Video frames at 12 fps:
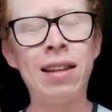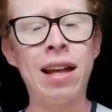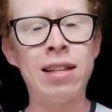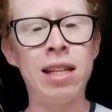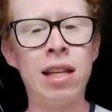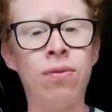
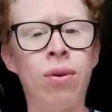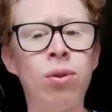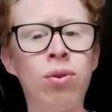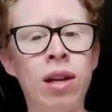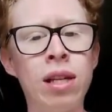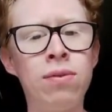That's it for
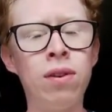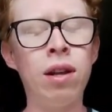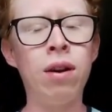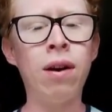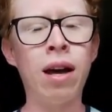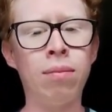today's
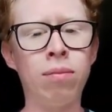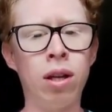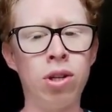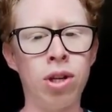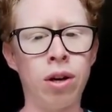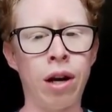video. I'm
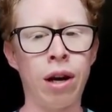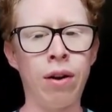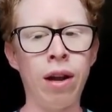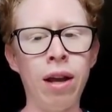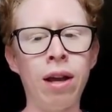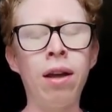teacher
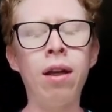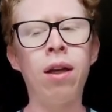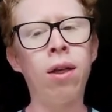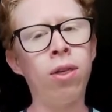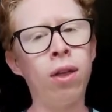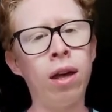Eric.
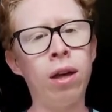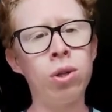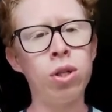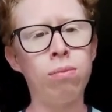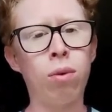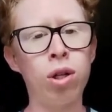Thank
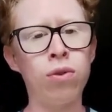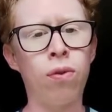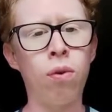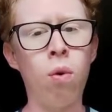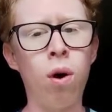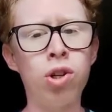you so much
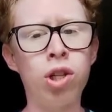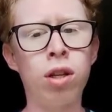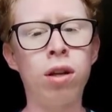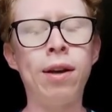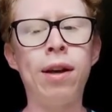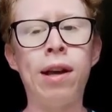for
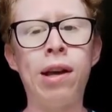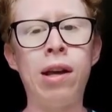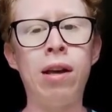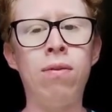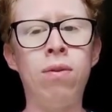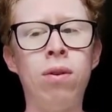watching.
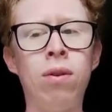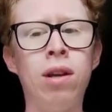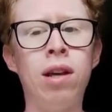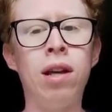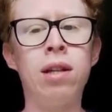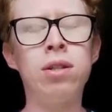If you
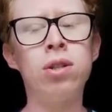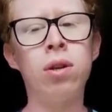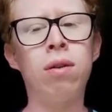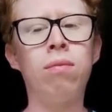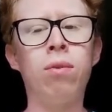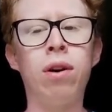need
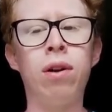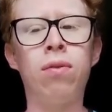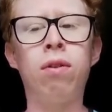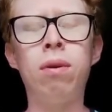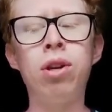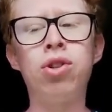some more
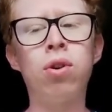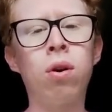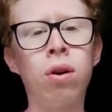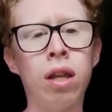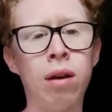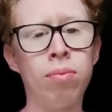
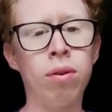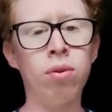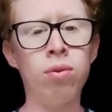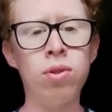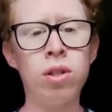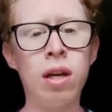information on the
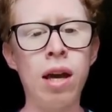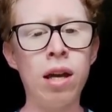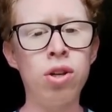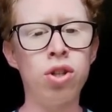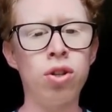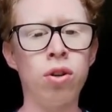
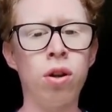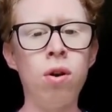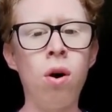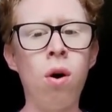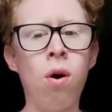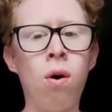pronunciation
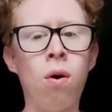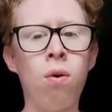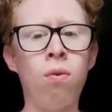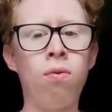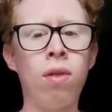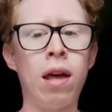
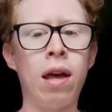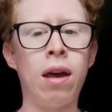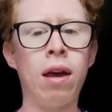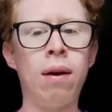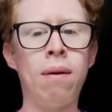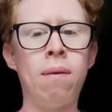of
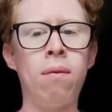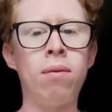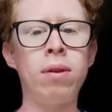the